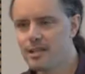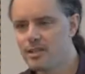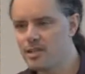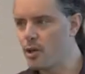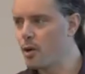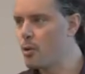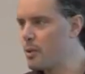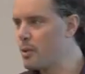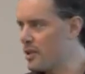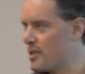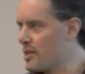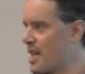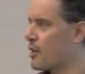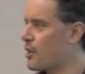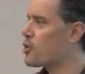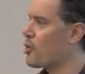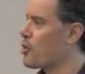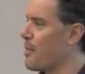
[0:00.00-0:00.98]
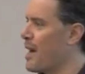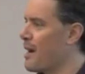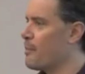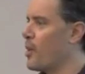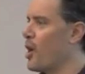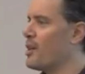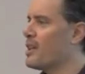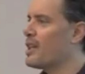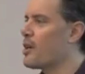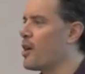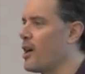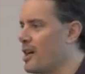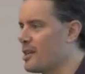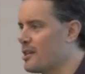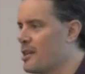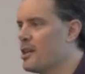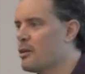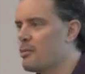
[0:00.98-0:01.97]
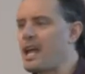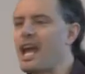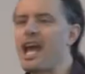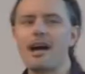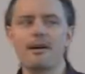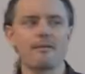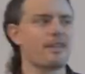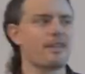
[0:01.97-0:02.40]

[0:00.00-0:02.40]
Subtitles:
So with the texture map polygon, we have